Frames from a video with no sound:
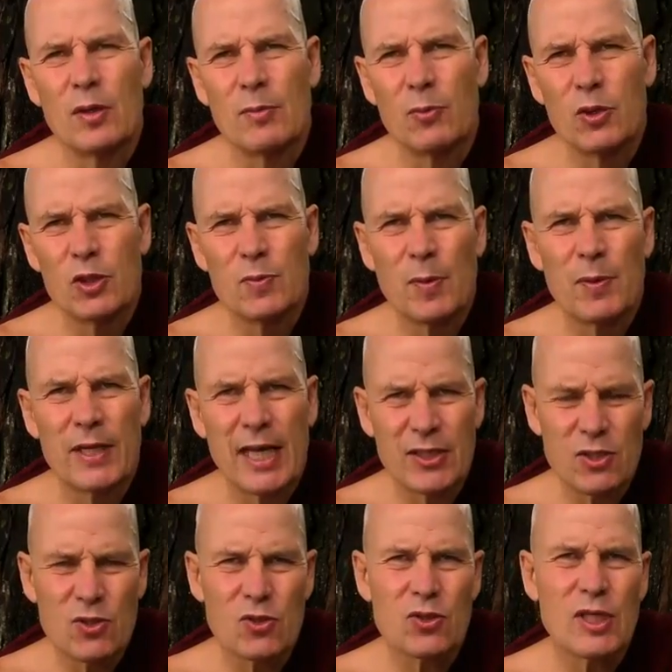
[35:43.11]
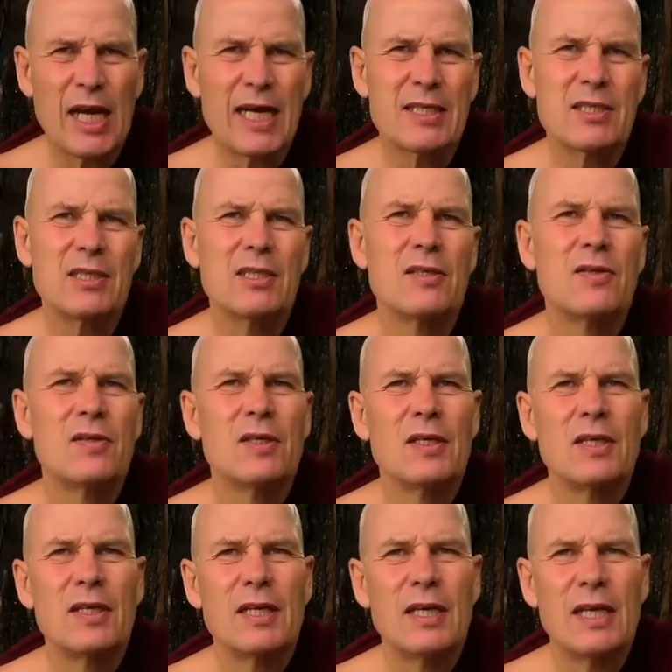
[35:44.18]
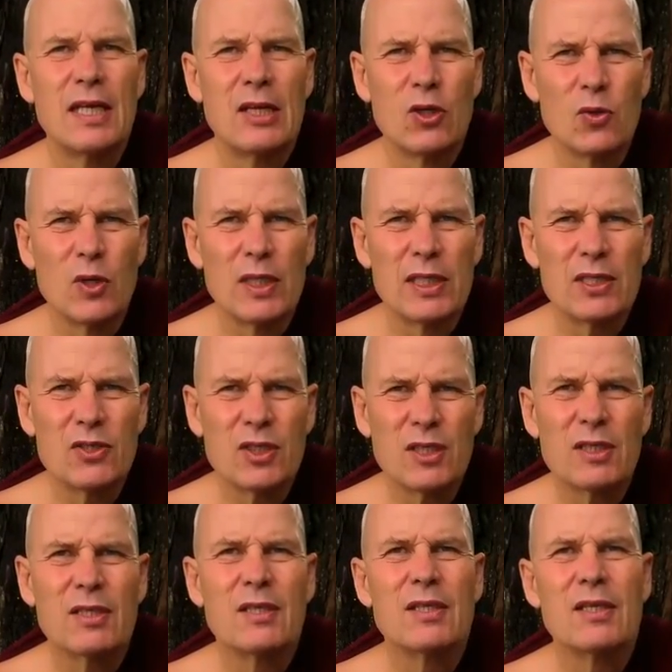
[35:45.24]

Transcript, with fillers: Buddhist Publication Society in a new edition.